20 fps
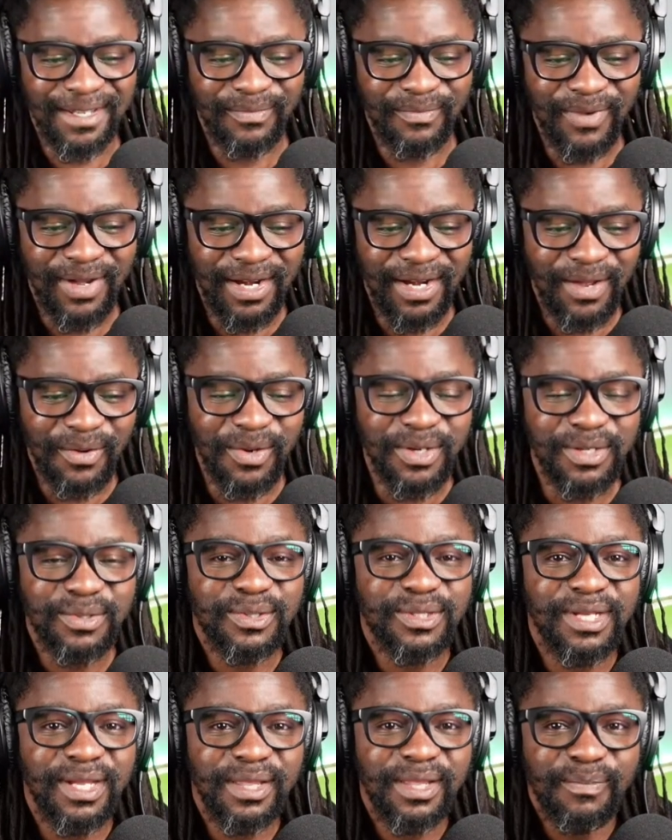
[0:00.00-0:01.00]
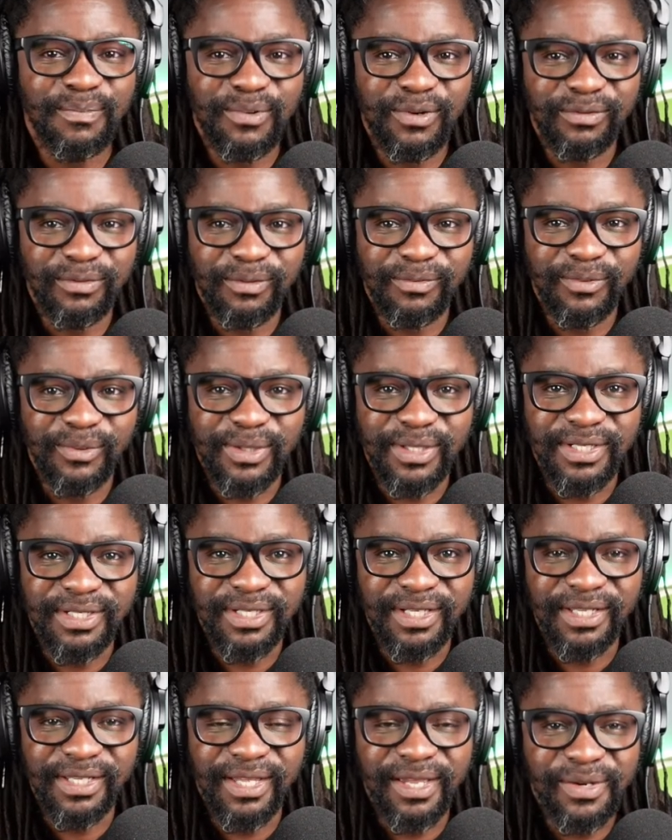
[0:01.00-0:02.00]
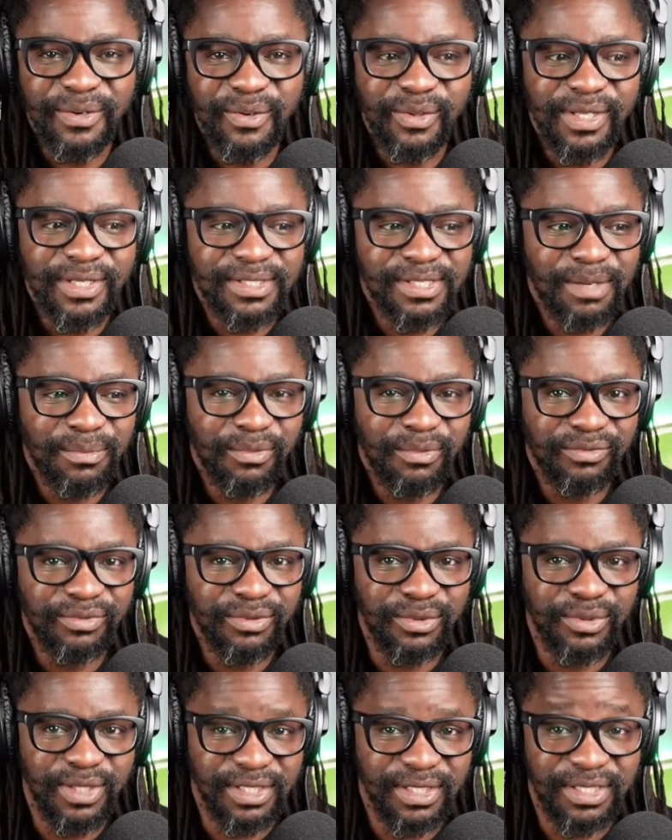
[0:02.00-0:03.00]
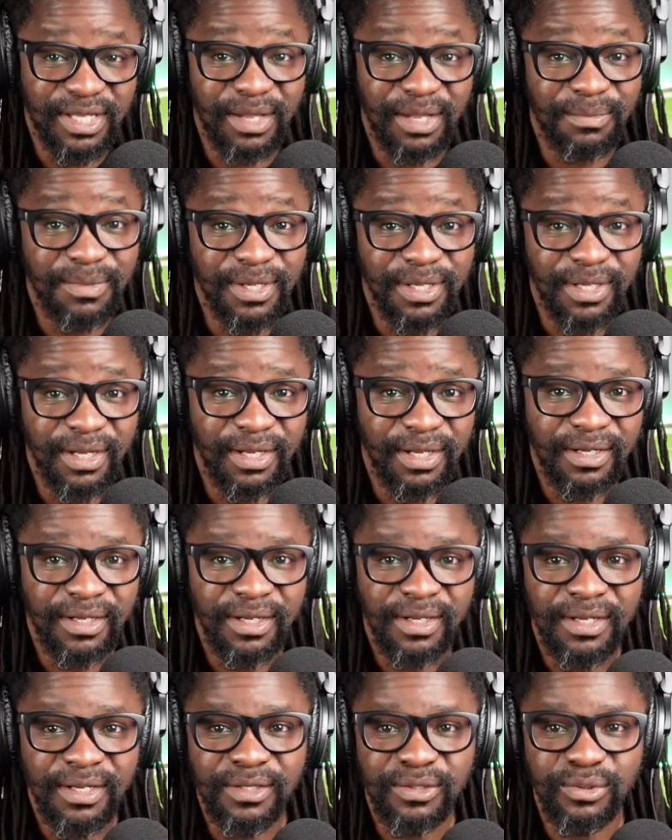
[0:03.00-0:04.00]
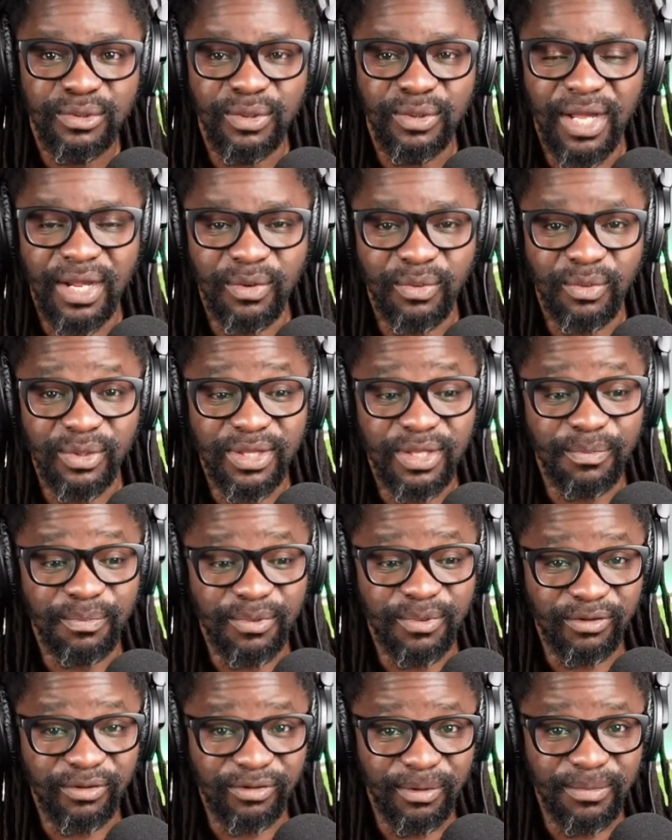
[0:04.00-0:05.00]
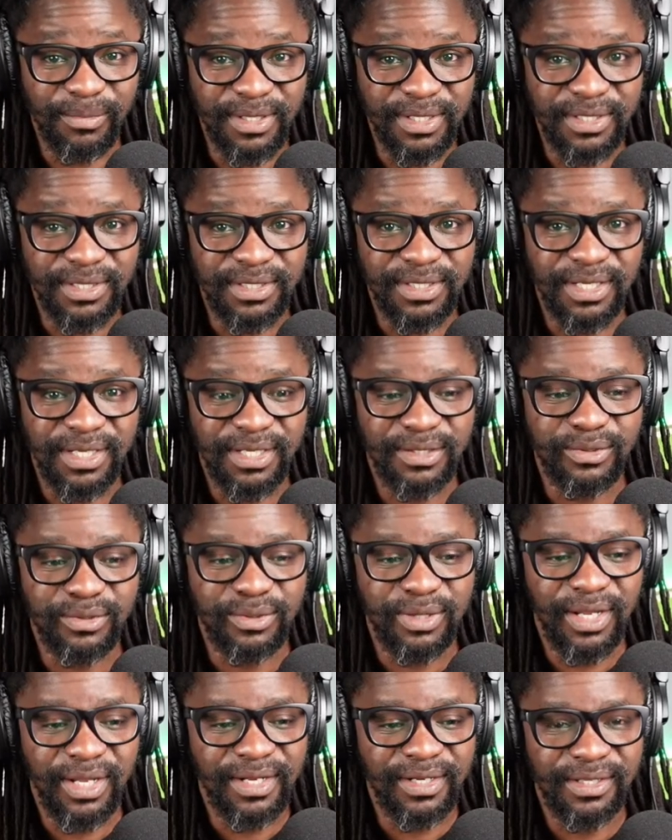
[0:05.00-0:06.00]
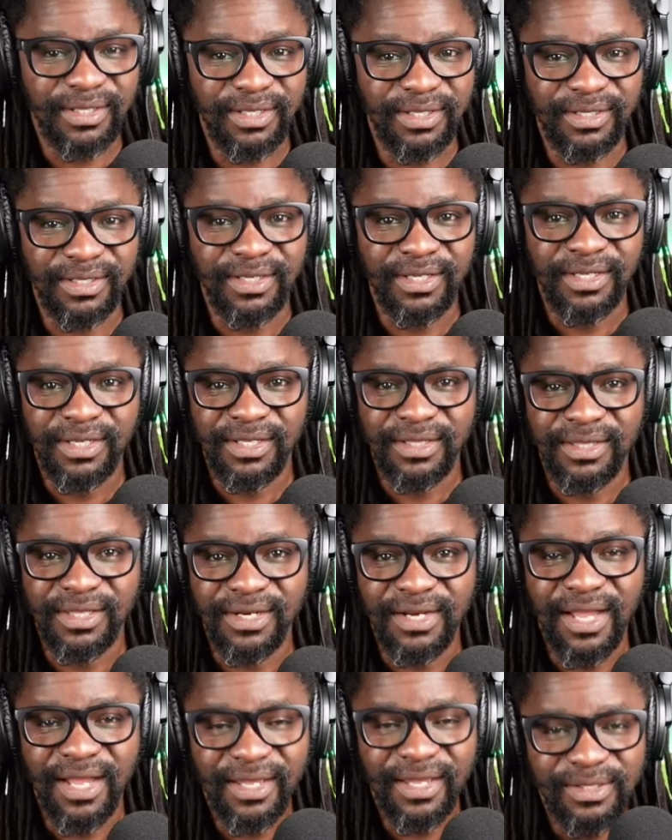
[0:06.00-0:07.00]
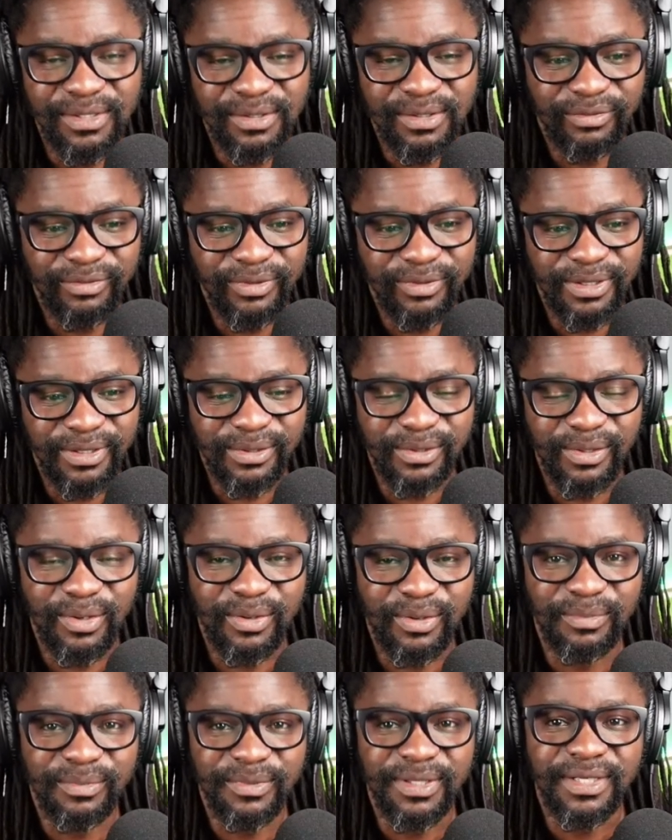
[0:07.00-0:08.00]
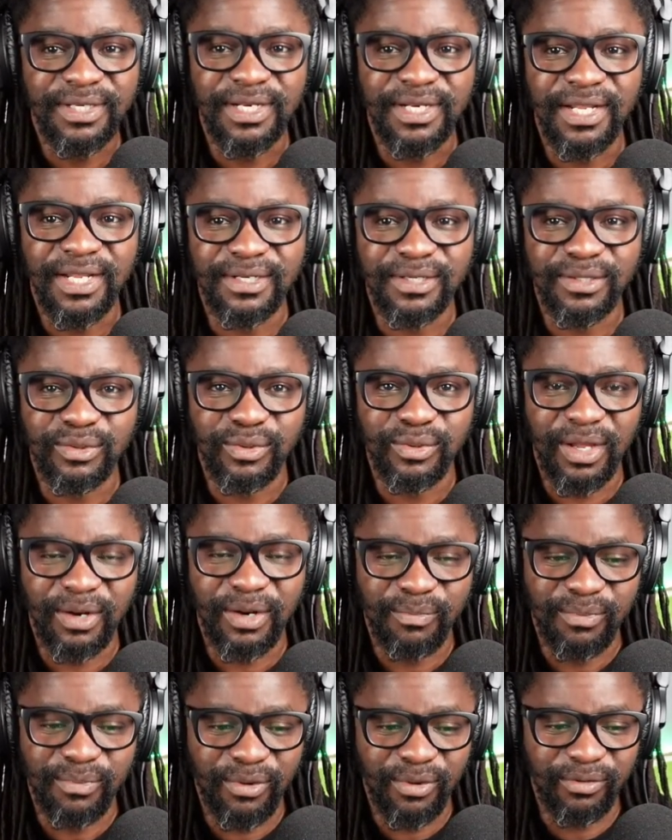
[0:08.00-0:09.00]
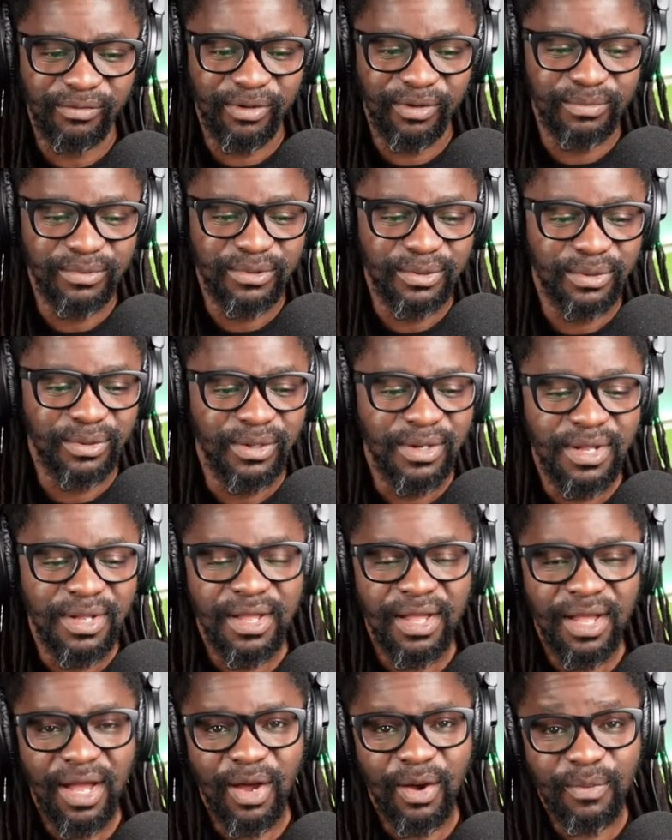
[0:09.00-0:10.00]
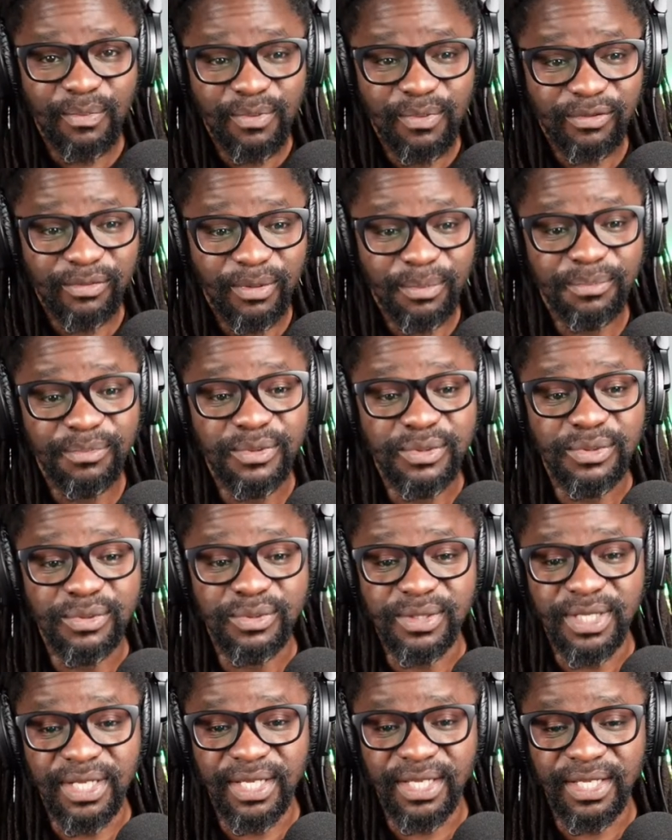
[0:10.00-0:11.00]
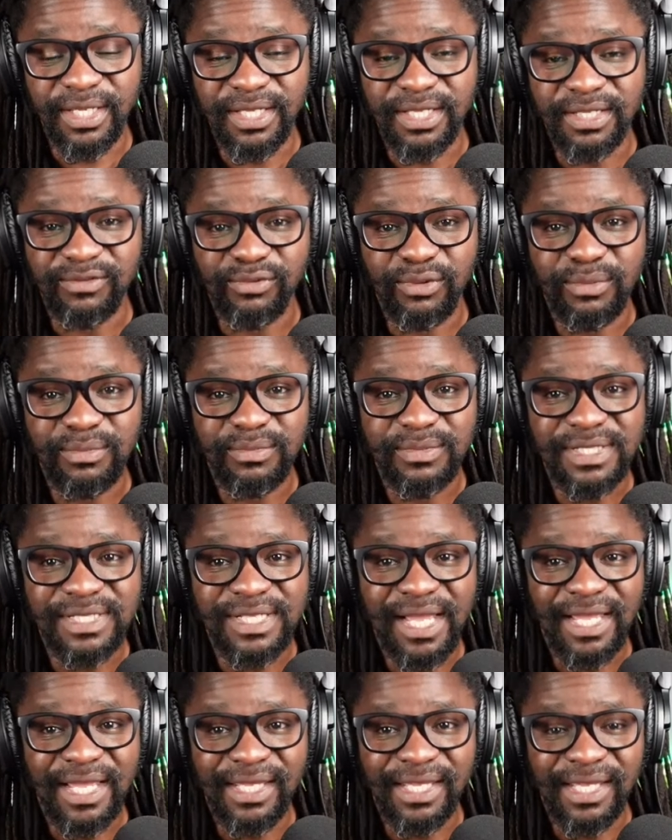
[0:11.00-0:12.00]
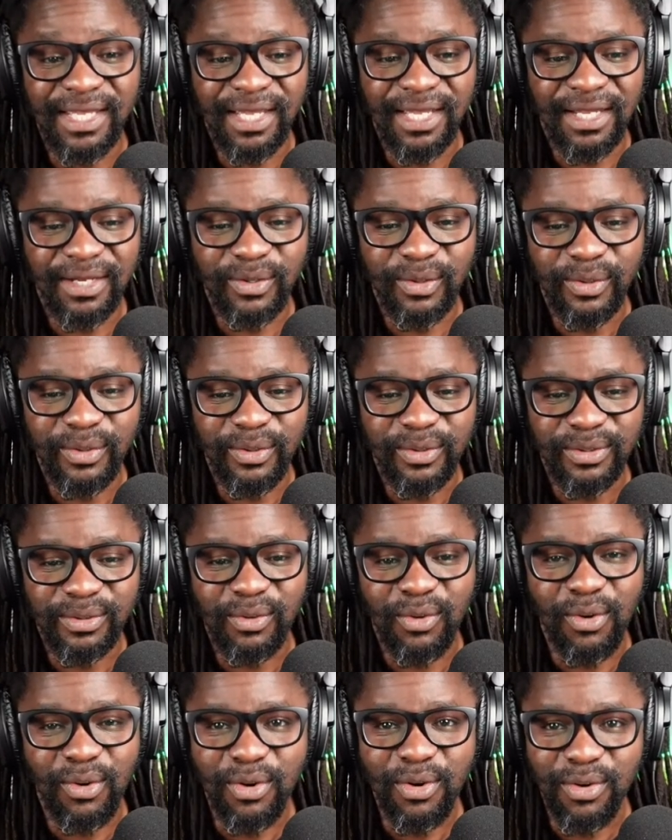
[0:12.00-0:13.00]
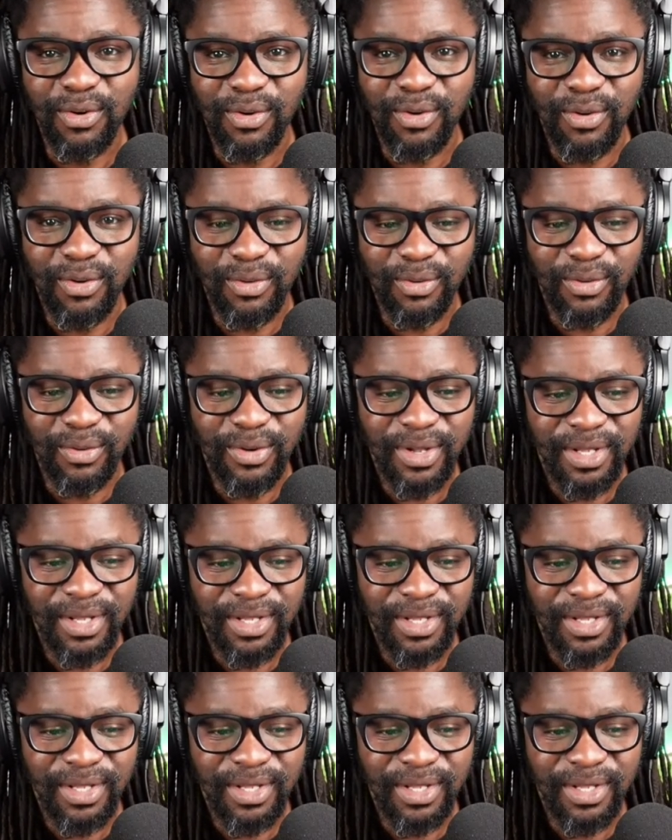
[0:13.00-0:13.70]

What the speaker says: But I want to share the proverb for the day. I know that some of you just come here to learn what the proverb is and to learn the nuggets of wisdom related to that proverb. So our proverb today is from Zaire or Congo.